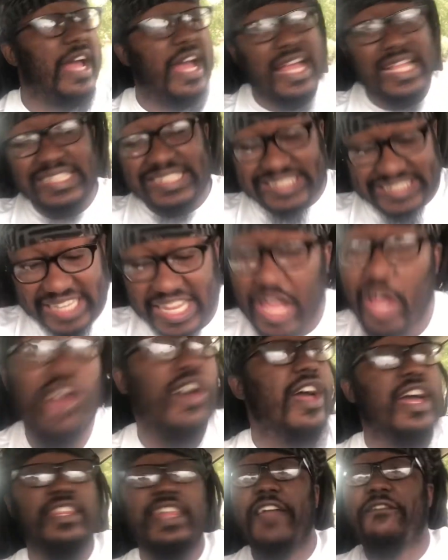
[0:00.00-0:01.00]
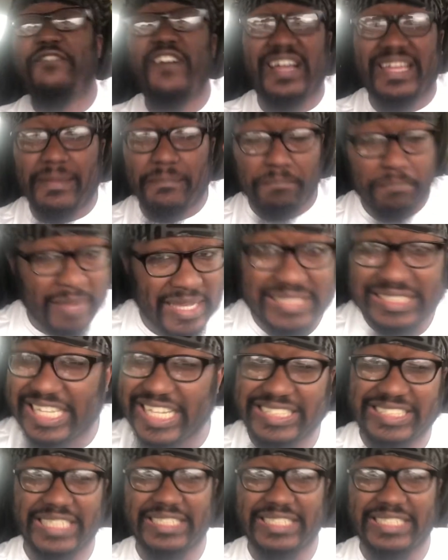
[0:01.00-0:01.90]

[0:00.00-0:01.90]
until they fucking missed his